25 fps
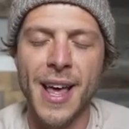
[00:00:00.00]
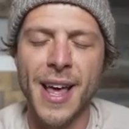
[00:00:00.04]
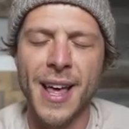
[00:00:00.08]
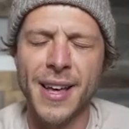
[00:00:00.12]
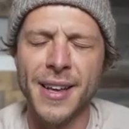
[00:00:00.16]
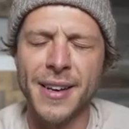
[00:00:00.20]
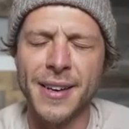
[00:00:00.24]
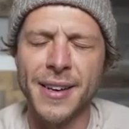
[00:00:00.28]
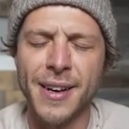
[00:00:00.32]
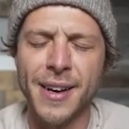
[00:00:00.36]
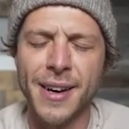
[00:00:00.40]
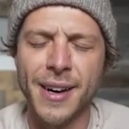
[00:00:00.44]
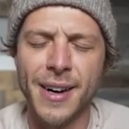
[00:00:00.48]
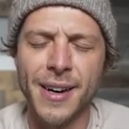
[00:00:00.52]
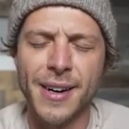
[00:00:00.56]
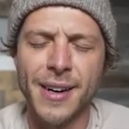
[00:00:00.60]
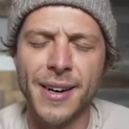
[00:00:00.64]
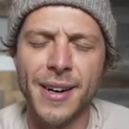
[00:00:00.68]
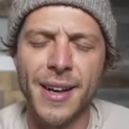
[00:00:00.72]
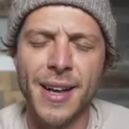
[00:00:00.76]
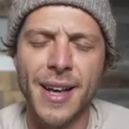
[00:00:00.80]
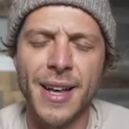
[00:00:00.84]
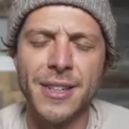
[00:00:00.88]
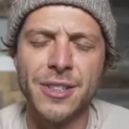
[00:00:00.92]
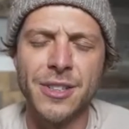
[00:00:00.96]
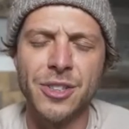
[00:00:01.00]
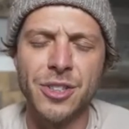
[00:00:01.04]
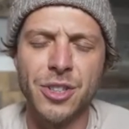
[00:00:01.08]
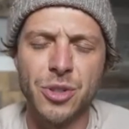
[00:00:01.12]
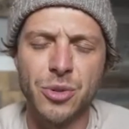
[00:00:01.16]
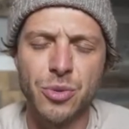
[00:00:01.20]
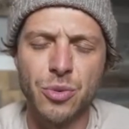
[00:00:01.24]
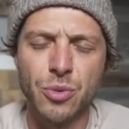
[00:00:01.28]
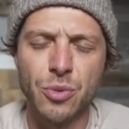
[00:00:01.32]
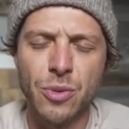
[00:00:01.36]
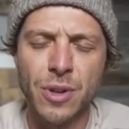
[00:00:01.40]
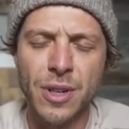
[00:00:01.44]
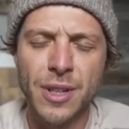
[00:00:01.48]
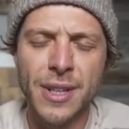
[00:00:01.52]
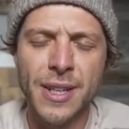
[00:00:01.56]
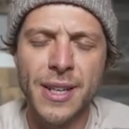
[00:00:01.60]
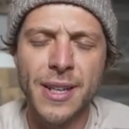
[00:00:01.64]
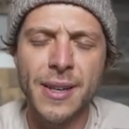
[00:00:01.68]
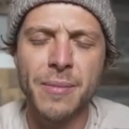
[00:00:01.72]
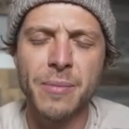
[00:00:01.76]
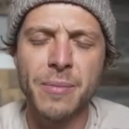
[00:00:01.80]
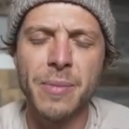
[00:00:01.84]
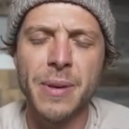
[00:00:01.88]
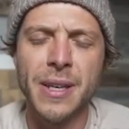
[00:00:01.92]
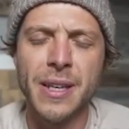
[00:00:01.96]
and uh, and just
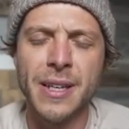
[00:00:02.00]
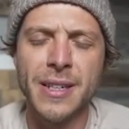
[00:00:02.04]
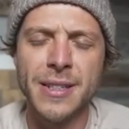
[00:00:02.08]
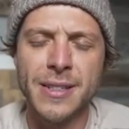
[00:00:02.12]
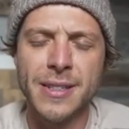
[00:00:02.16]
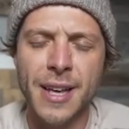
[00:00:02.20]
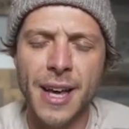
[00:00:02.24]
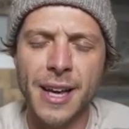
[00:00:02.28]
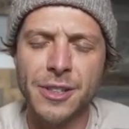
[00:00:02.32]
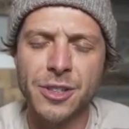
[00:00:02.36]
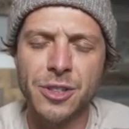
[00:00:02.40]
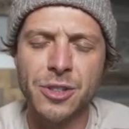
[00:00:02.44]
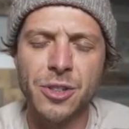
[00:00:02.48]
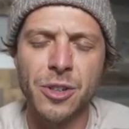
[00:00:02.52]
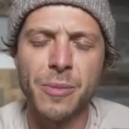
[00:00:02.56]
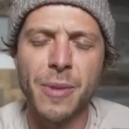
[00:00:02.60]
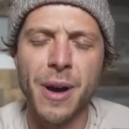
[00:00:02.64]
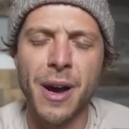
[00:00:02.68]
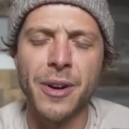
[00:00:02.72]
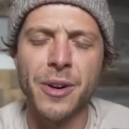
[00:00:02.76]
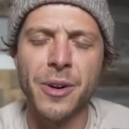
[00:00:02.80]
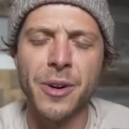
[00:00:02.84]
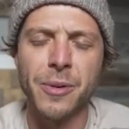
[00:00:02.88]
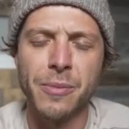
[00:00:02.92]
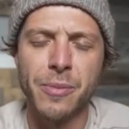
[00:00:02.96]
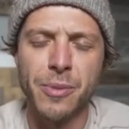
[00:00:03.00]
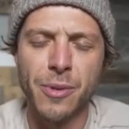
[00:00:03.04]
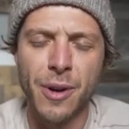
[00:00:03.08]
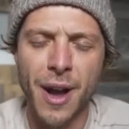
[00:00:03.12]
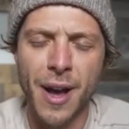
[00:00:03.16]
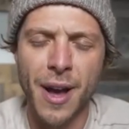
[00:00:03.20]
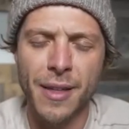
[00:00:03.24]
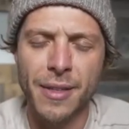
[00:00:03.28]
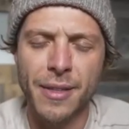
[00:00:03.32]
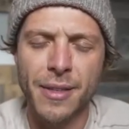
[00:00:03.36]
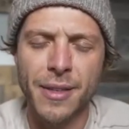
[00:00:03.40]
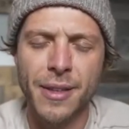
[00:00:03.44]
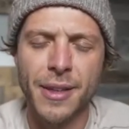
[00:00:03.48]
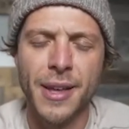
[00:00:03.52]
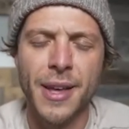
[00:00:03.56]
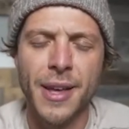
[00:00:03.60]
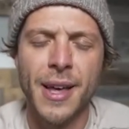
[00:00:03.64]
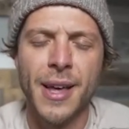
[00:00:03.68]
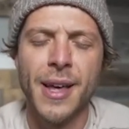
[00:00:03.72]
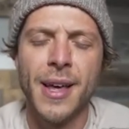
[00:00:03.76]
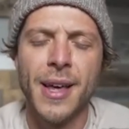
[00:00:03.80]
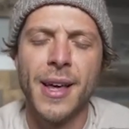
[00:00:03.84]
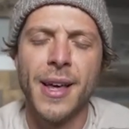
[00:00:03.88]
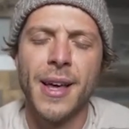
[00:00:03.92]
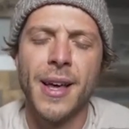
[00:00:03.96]
really be intentional about your breath
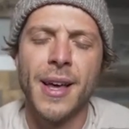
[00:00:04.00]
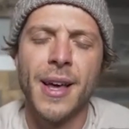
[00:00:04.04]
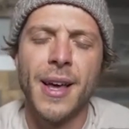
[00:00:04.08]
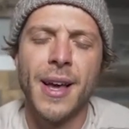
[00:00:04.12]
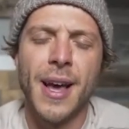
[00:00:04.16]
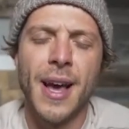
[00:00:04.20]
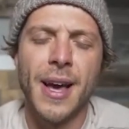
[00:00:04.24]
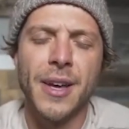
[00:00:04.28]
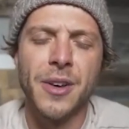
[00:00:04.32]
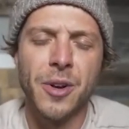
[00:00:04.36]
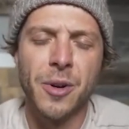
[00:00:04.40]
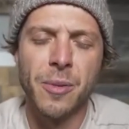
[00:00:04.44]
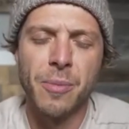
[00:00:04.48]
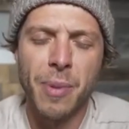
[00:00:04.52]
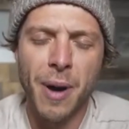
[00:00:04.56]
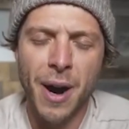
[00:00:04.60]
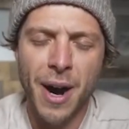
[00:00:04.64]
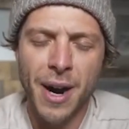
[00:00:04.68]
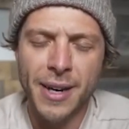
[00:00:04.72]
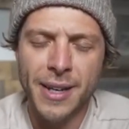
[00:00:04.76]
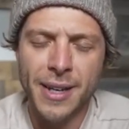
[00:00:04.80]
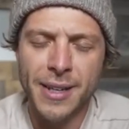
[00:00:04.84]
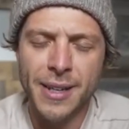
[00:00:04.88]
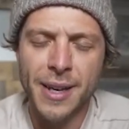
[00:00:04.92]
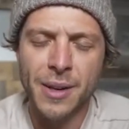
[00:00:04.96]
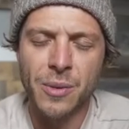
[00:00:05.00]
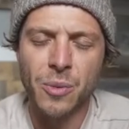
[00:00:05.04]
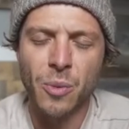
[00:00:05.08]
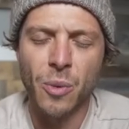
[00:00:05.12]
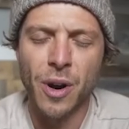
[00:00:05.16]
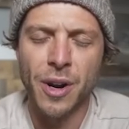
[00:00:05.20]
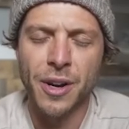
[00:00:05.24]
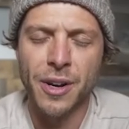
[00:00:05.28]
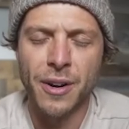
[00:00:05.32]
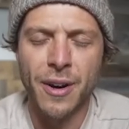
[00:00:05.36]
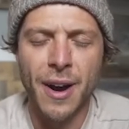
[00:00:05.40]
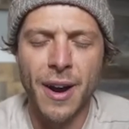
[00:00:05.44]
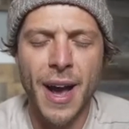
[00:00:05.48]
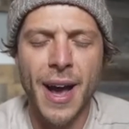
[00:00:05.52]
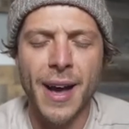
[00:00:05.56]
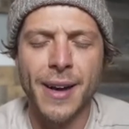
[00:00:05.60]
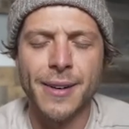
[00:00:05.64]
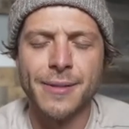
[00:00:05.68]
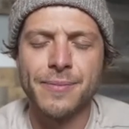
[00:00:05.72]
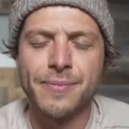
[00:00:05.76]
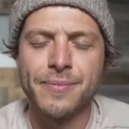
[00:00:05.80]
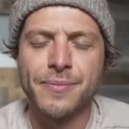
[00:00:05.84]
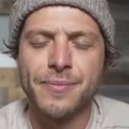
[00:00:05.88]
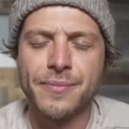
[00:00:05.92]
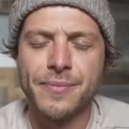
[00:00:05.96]
and your body and where you're
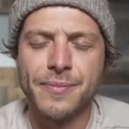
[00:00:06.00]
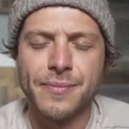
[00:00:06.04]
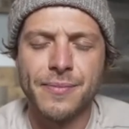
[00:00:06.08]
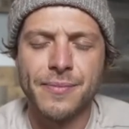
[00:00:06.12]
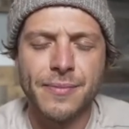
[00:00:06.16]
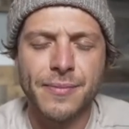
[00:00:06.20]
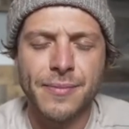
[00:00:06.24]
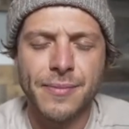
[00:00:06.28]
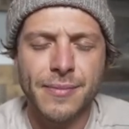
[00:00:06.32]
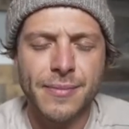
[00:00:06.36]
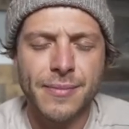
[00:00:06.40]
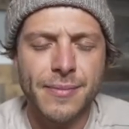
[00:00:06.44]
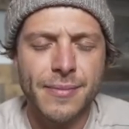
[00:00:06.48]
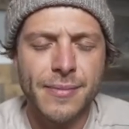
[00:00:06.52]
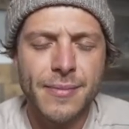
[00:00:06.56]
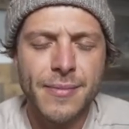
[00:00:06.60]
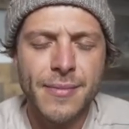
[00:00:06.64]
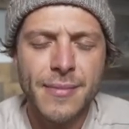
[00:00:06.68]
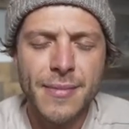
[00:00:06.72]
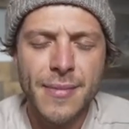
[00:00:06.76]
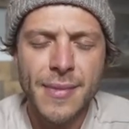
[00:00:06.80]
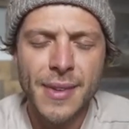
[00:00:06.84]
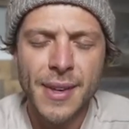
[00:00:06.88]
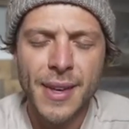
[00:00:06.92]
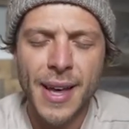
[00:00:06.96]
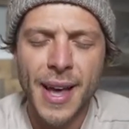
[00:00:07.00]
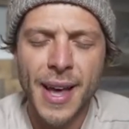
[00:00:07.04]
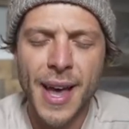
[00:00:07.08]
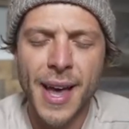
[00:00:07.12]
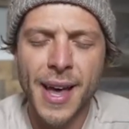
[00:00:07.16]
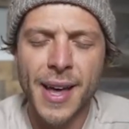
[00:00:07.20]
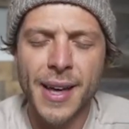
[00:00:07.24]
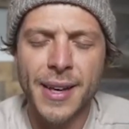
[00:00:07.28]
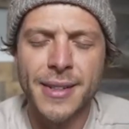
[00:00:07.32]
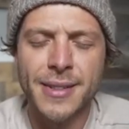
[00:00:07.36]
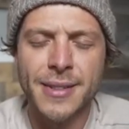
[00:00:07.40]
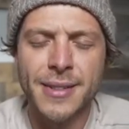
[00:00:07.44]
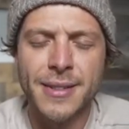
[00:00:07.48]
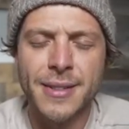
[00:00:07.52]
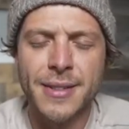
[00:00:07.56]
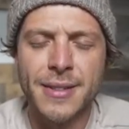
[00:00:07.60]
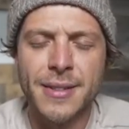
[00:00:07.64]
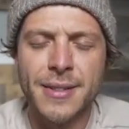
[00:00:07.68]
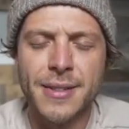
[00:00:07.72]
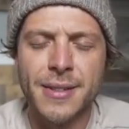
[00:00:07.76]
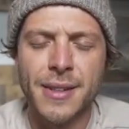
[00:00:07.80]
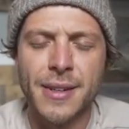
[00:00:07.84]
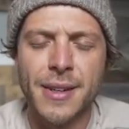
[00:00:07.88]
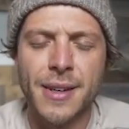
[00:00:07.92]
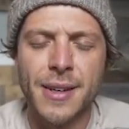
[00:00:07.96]
at, and
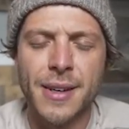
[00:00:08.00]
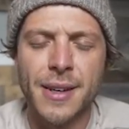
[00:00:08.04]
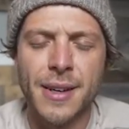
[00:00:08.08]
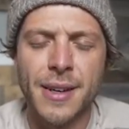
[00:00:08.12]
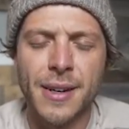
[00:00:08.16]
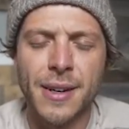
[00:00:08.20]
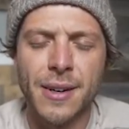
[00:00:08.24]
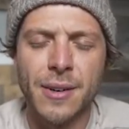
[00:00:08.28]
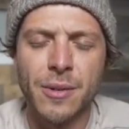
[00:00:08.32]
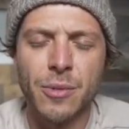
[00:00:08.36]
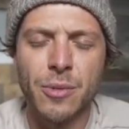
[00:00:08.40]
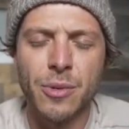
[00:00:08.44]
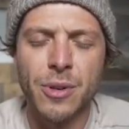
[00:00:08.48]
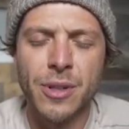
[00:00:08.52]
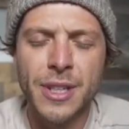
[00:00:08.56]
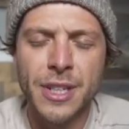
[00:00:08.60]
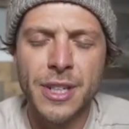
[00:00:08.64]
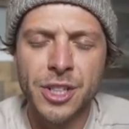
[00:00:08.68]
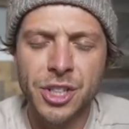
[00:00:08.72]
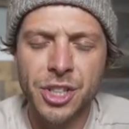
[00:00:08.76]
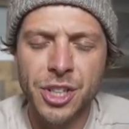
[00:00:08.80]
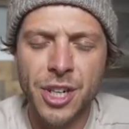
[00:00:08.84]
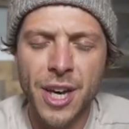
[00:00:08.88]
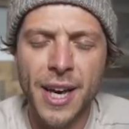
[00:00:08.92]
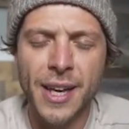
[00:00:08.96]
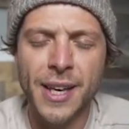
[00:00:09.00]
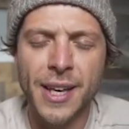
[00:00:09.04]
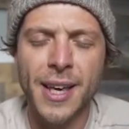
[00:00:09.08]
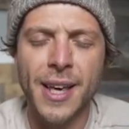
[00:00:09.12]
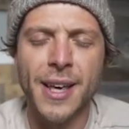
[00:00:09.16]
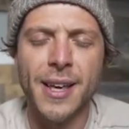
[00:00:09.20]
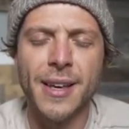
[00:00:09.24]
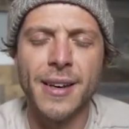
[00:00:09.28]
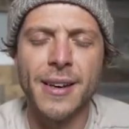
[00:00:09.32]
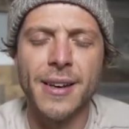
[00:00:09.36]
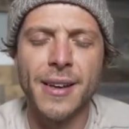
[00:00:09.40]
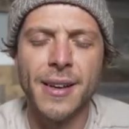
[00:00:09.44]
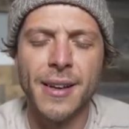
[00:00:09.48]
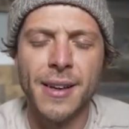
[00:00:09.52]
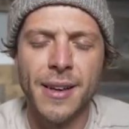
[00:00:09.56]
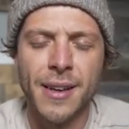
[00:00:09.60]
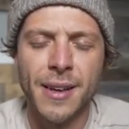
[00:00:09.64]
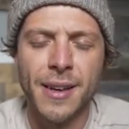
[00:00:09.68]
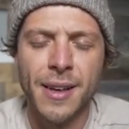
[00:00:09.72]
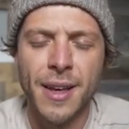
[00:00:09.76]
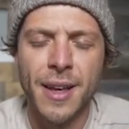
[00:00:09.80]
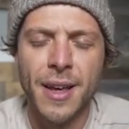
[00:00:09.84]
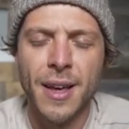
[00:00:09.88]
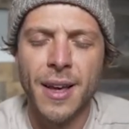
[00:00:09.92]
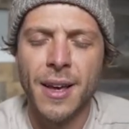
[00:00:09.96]
really check in
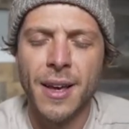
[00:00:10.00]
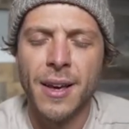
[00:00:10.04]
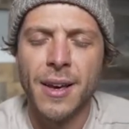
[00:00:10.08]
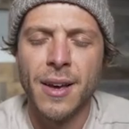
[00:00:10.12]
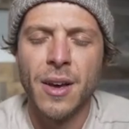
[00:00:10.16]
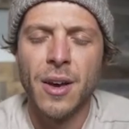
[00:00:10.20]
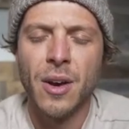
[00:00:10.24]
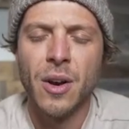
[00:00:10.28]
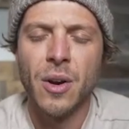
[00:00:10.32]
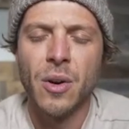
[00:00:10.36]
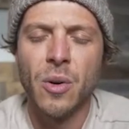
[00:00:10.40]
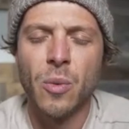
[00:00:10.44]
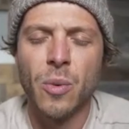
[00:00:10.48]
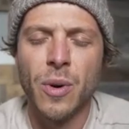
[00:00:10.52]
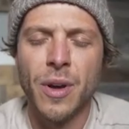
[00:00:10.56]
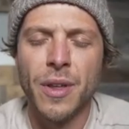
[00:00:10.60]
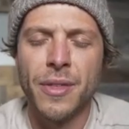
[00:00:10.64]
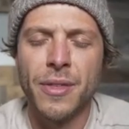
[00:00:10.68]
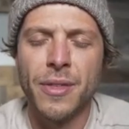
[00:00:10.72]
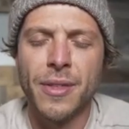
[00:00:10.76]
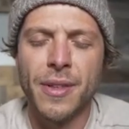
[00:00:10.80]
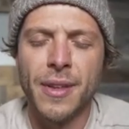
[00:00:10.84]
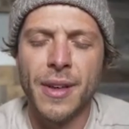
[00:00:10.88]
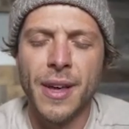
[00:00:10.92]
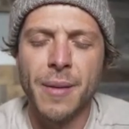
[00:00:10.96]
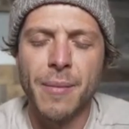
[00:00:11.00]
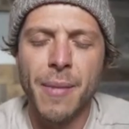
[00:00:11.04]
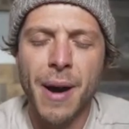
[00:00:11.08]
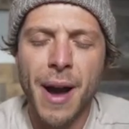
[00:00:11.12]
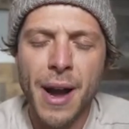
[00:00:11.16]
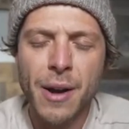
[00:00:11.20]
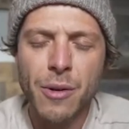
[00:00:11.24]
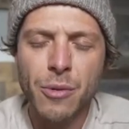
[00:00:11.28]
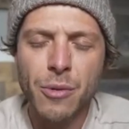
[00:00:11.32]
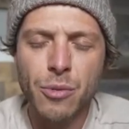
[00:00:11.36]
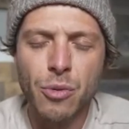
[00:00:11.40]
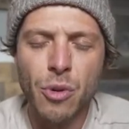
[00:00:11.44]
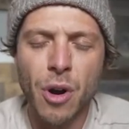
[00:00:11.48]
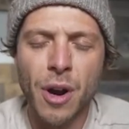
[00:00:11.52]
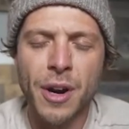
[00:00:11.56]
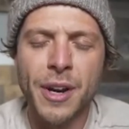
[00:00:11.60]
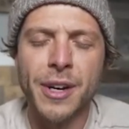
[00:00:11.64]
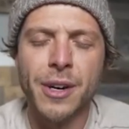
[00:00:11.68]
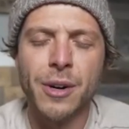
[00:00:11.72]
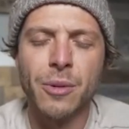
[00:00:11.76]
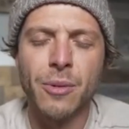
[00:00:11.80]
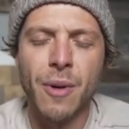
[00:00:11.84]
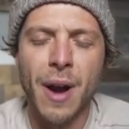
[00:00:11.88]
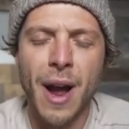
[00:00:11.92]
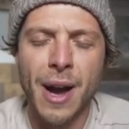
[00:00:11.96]
with: Am I
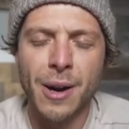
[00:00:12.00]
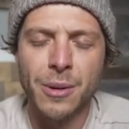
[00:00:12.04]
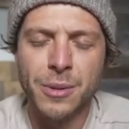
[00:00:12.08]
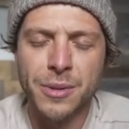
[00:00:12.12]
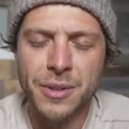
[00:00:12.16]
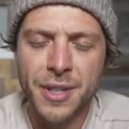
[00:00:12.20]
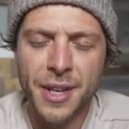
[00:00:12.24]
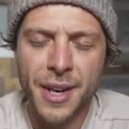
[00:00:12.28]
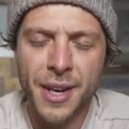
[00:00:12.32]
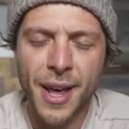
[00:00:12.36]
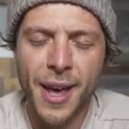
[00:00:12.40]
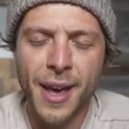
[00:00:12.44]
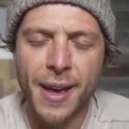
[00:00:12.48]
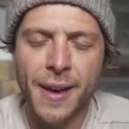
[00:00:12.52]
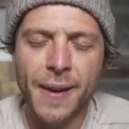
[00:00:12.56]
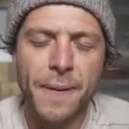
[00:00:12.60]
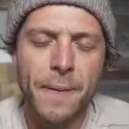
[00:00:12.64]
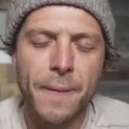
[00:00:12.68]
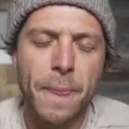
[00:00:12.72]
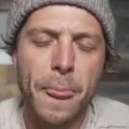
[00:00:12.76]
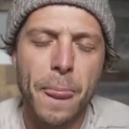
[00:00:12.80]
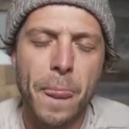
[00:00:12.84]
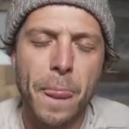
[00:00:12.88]
running around today?